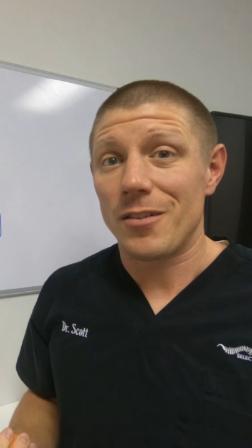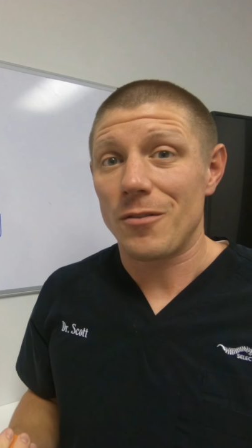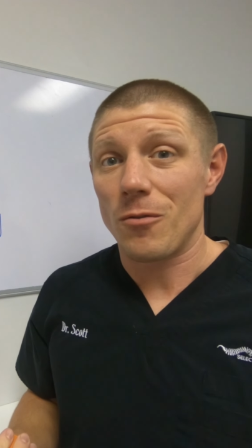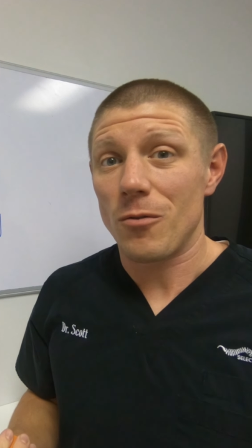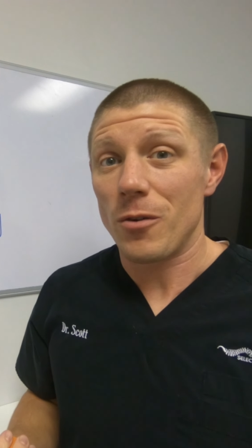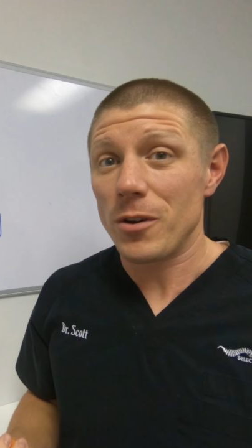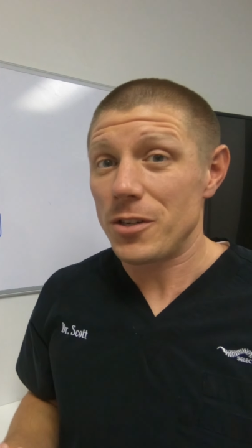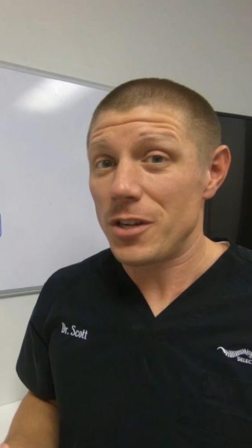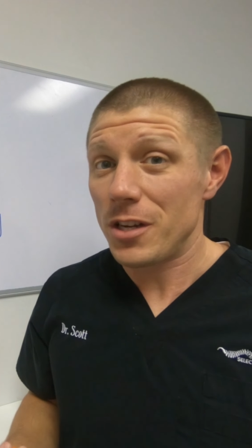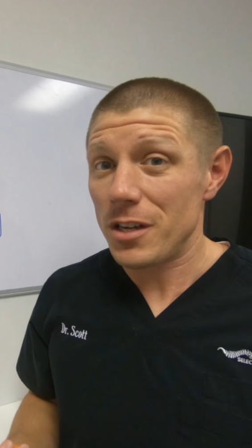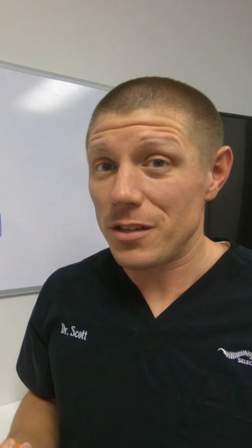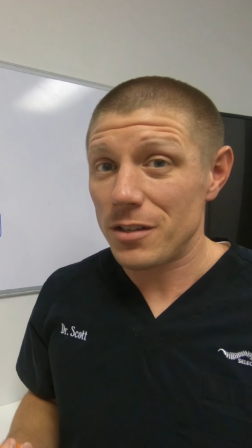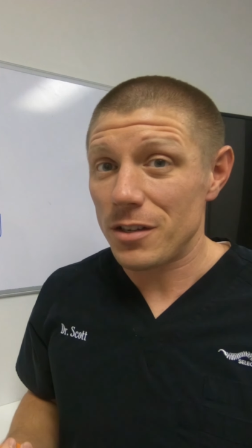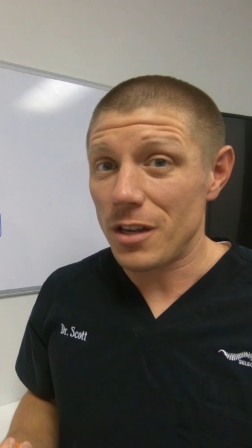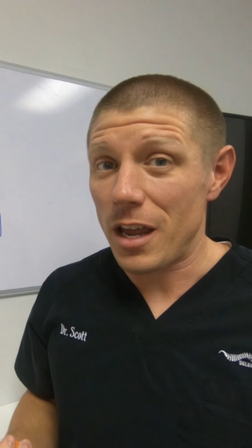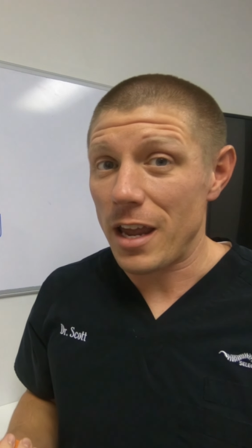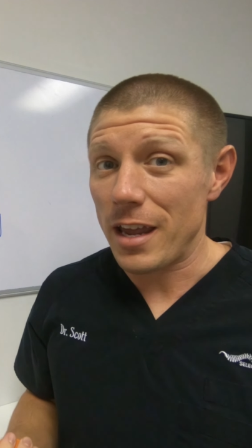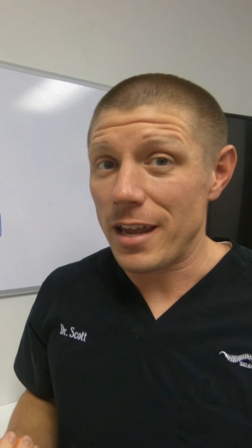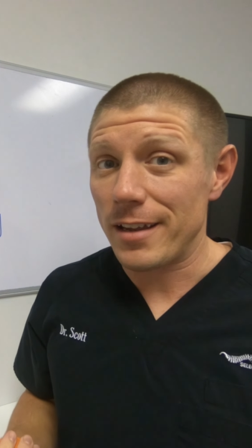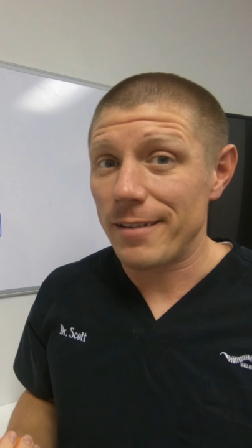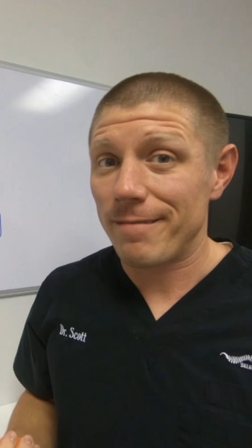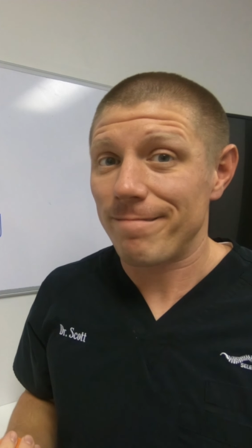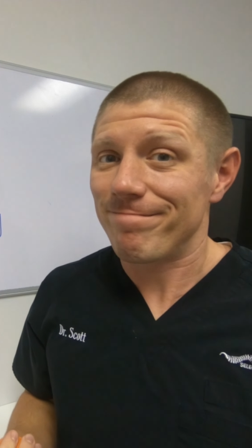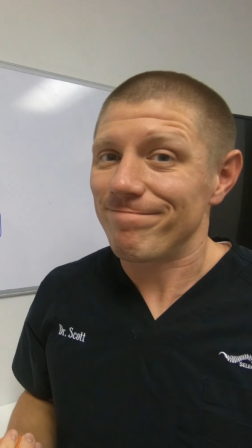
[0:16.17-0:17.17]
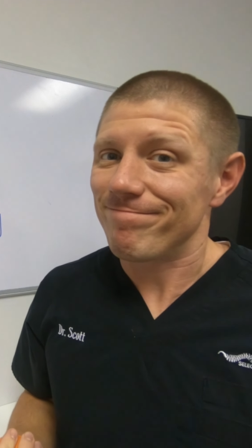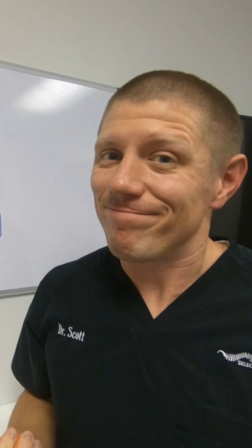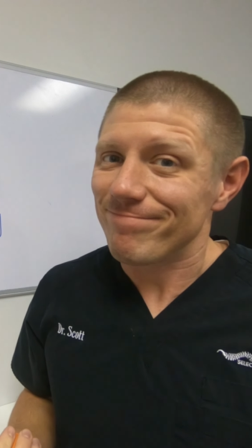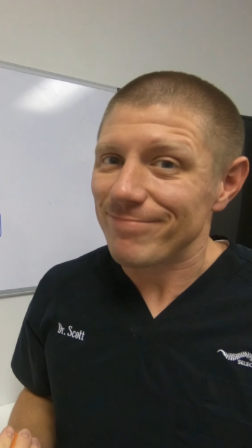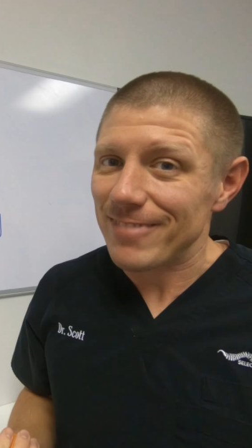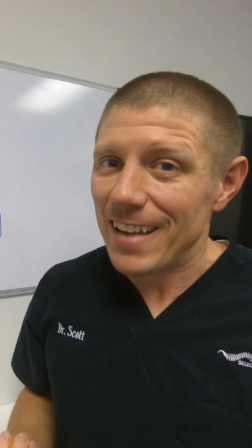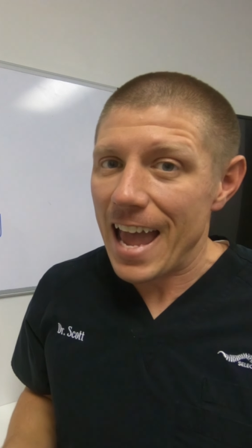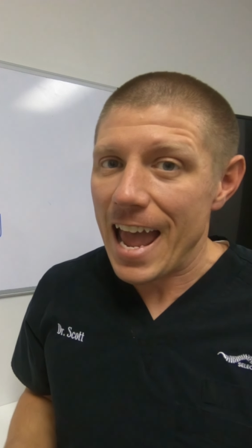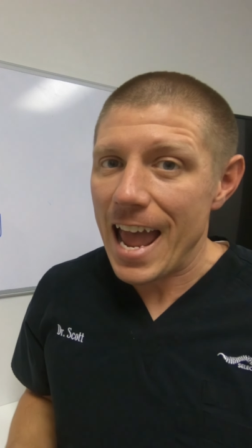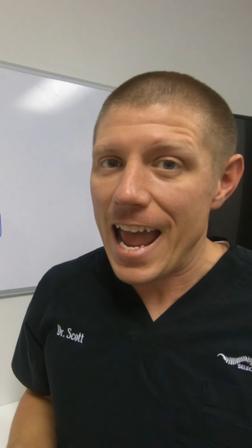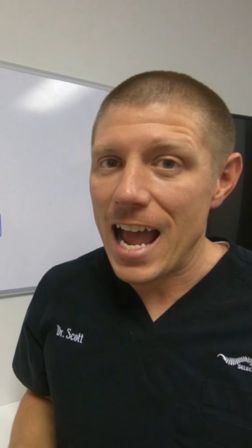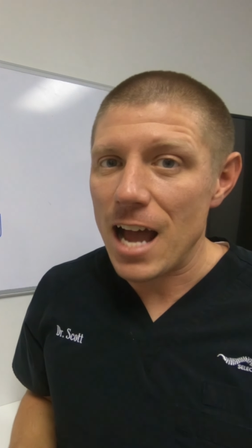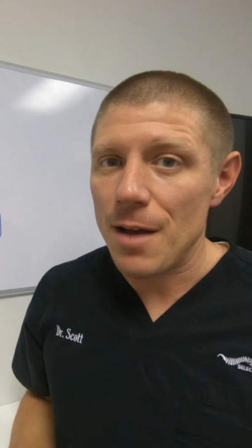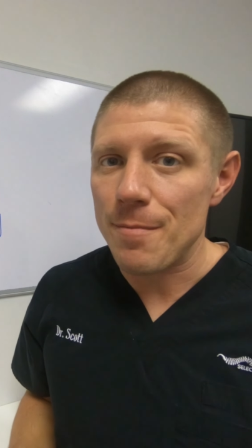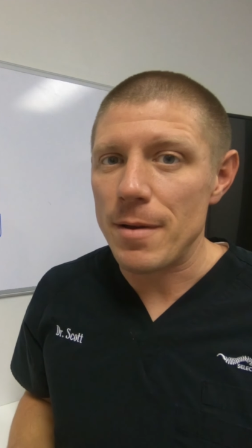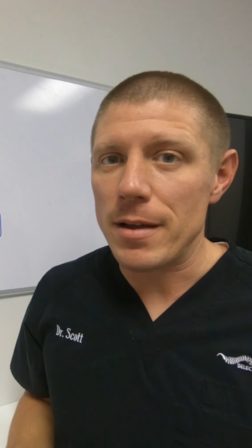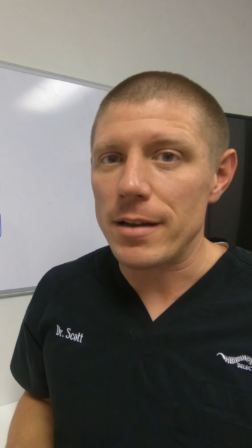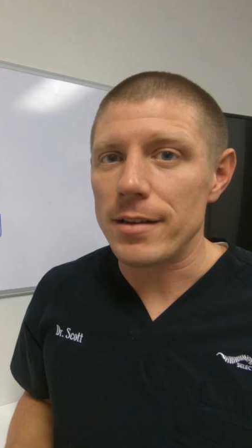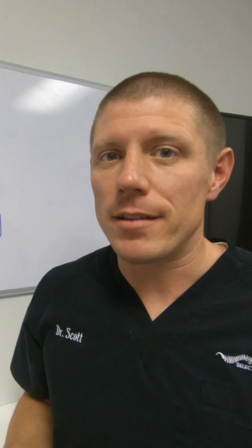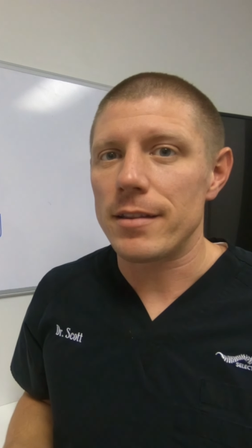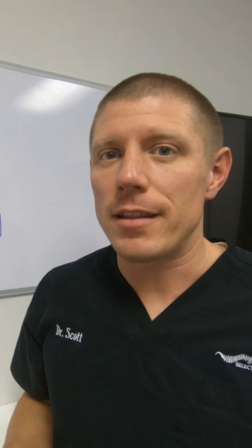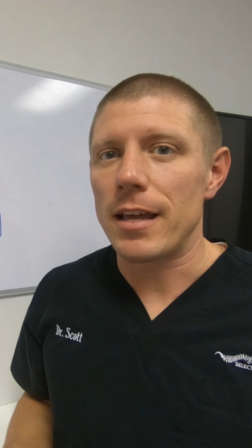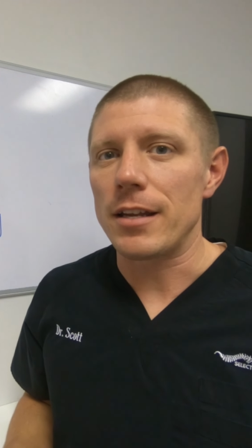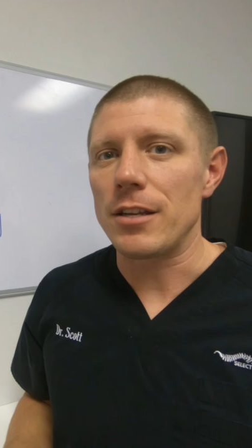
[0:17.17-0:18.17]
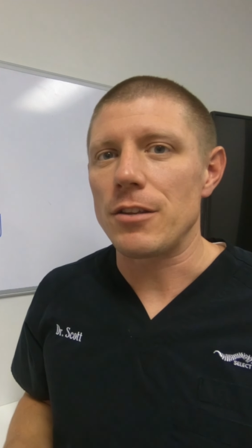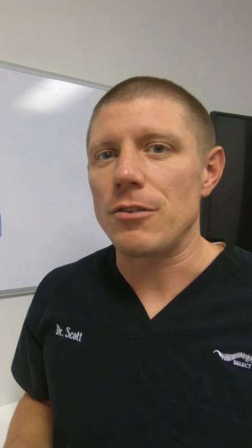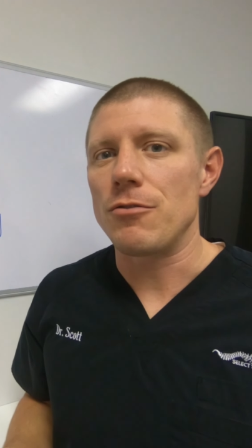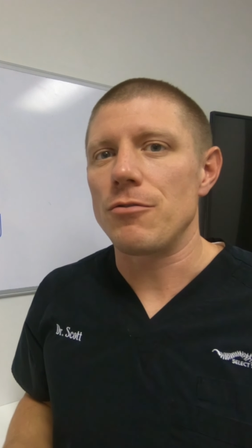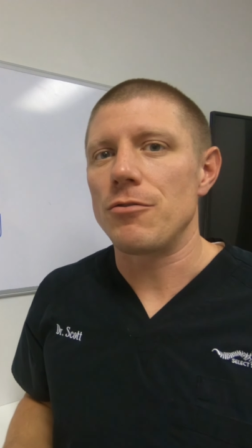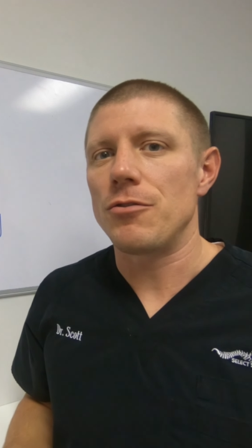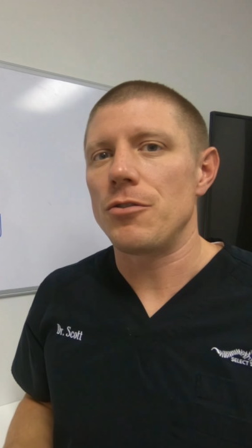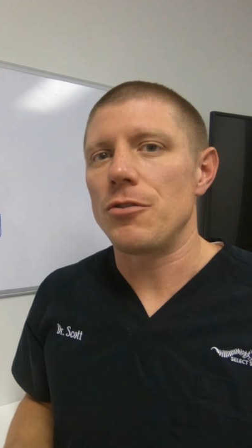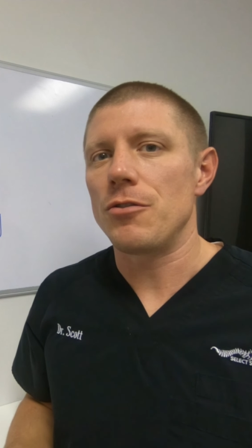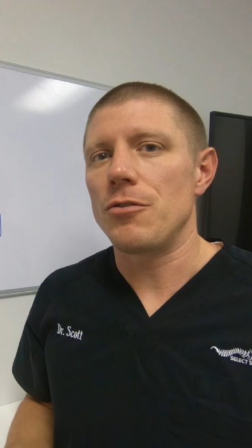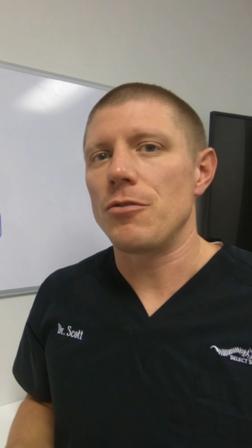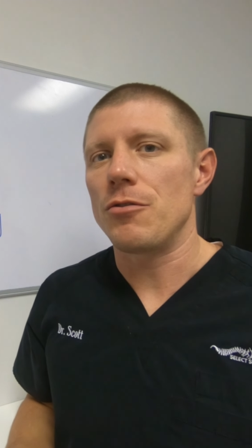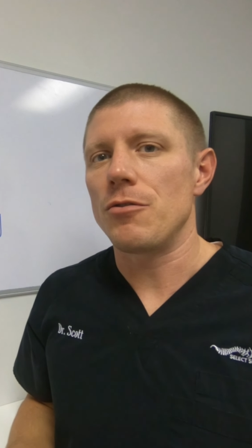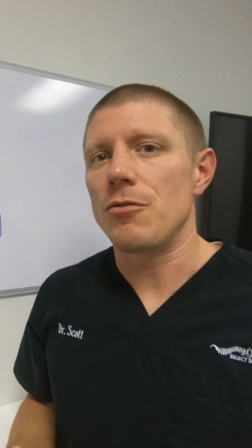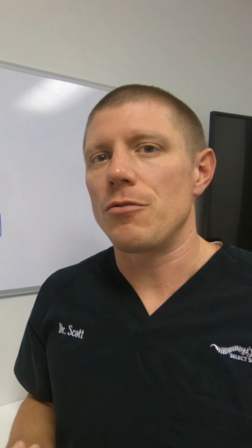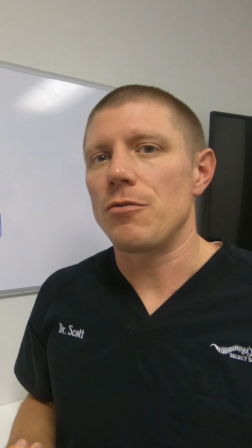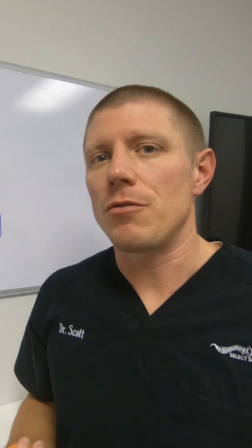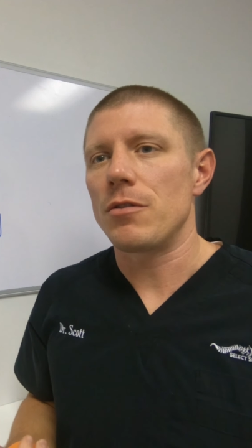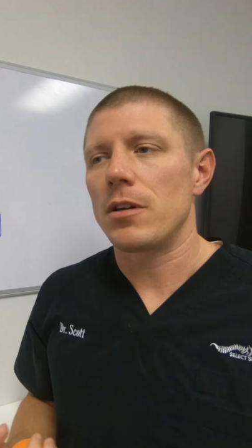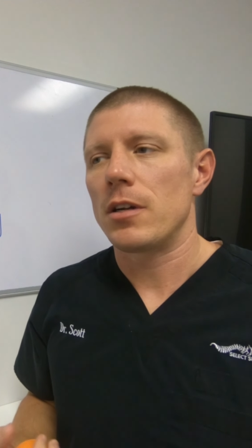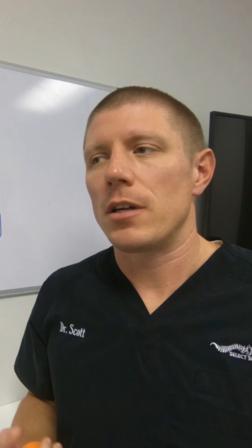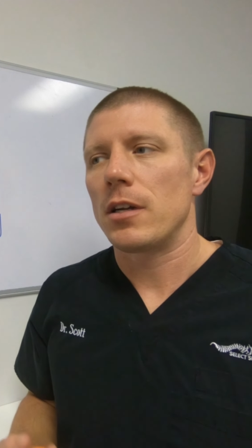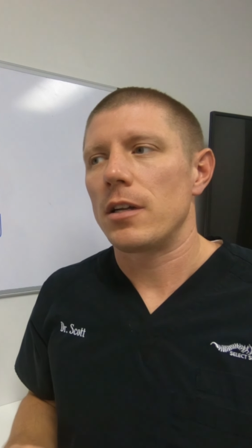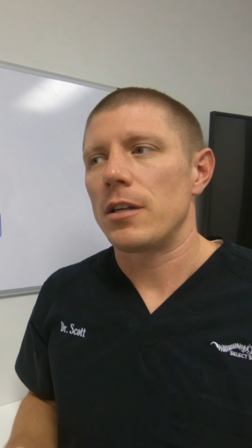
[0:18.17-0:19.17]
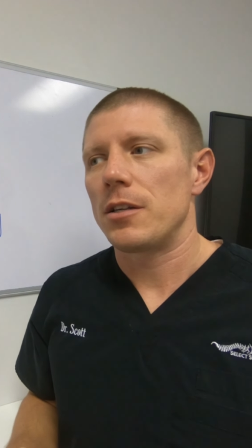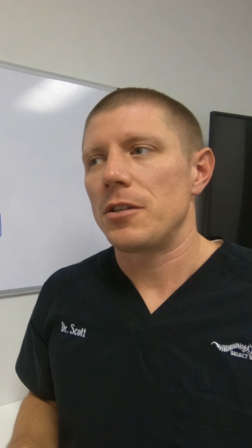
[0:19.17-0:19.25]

which is a habit that you do